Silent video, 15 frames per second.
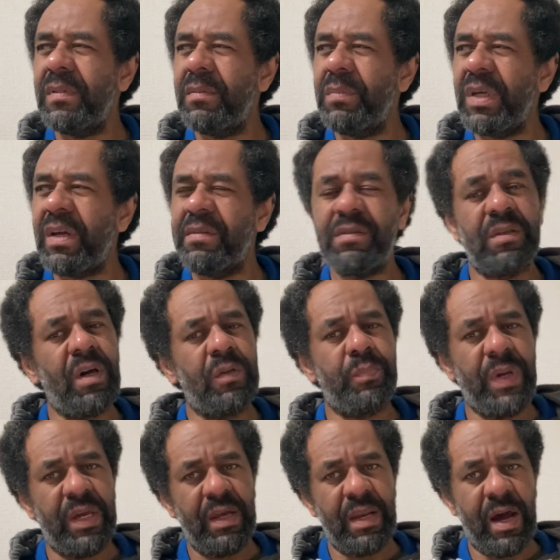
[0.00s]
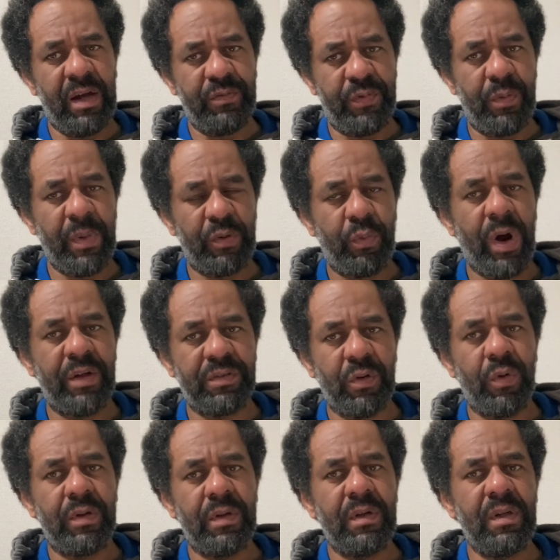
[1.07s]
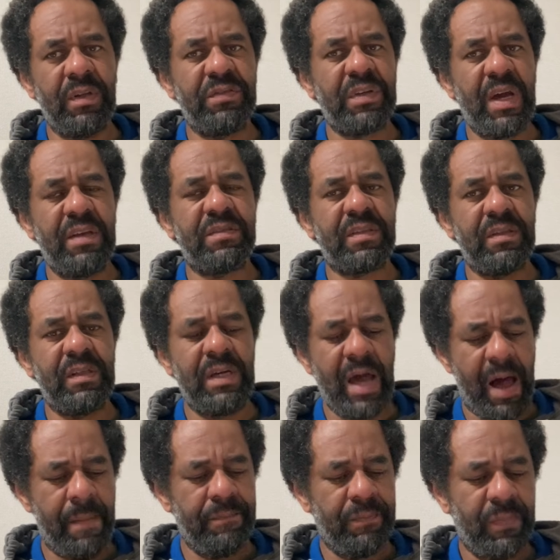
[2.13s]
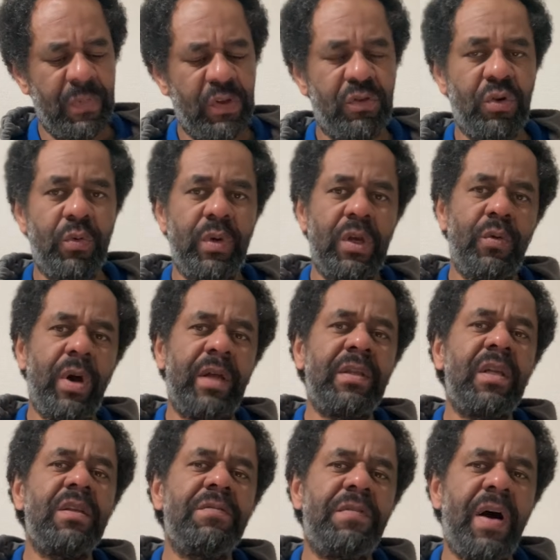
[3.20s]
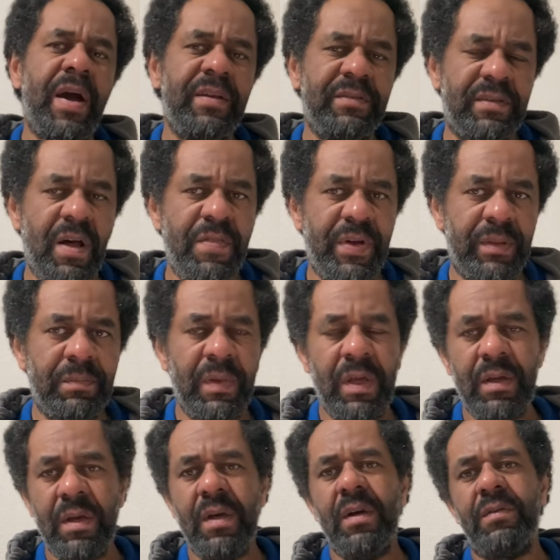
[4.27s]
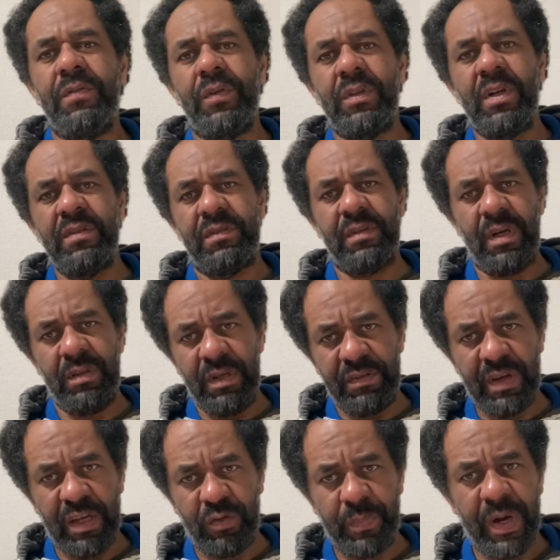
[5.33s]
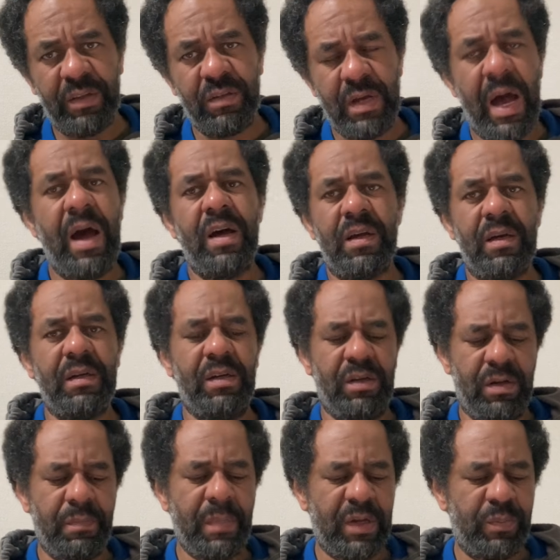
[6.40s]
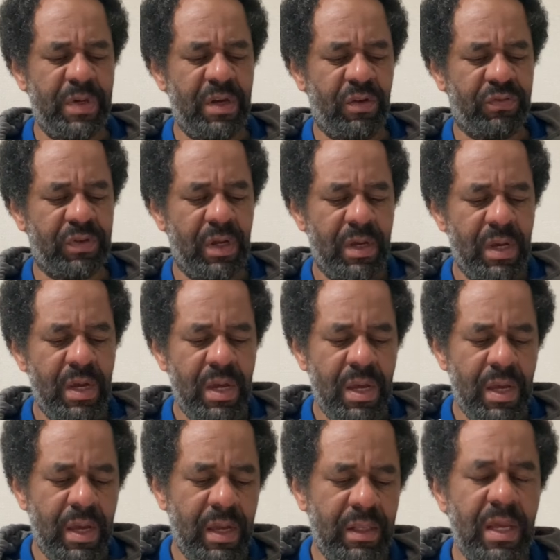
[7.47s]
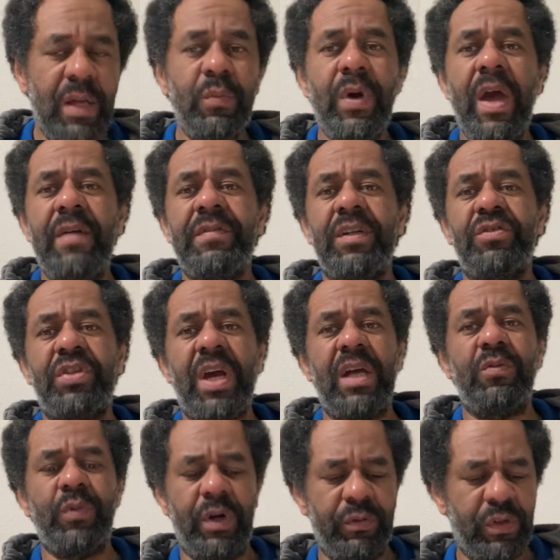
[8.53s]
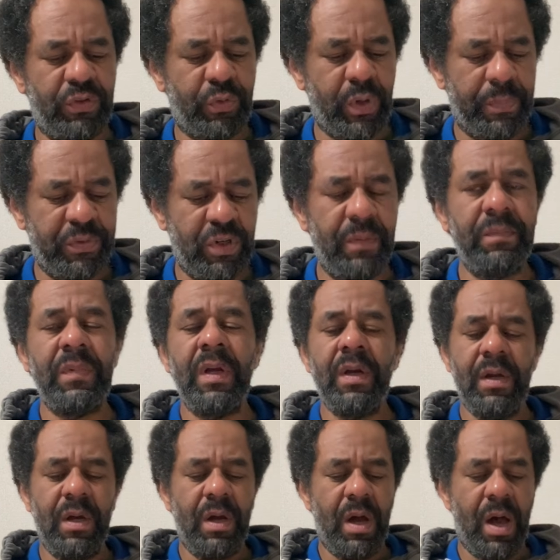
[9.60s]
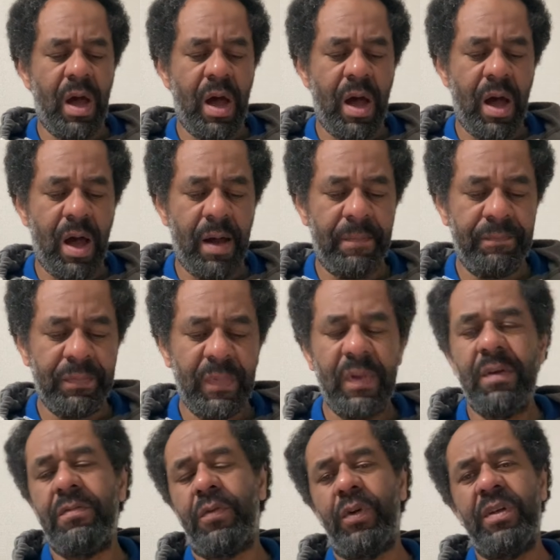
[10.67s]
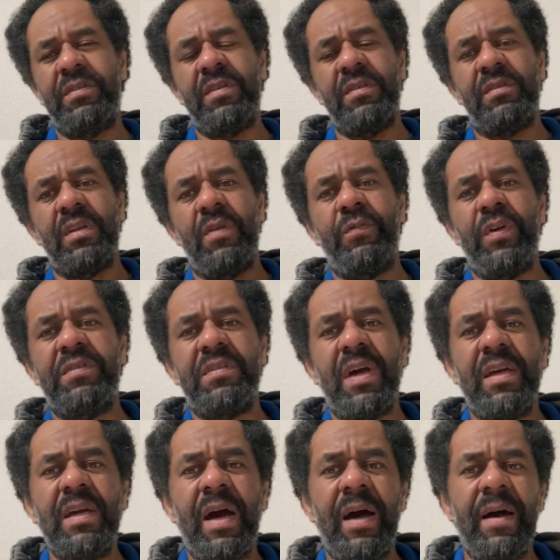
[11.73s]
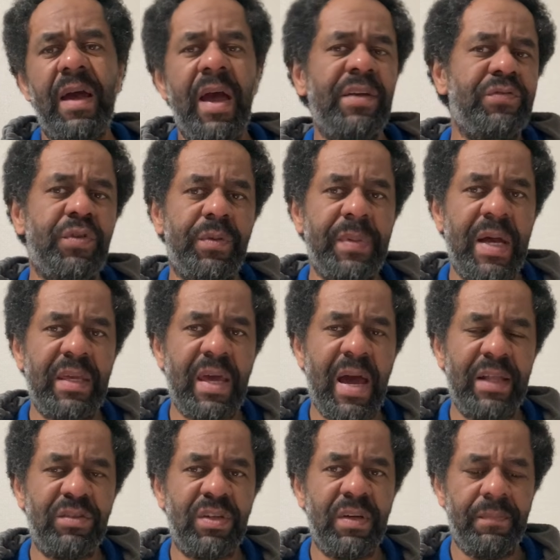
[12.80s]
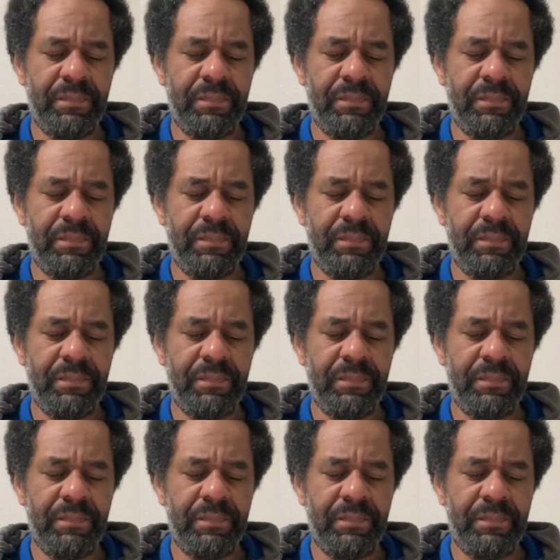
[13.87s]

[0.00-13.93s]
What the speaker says: because you're not picking out from a crowd. So in this case, ga. So you identifying something. For this, in this aspect, ga must be used. And then we have a general description. For instance, if we say, as for my cat,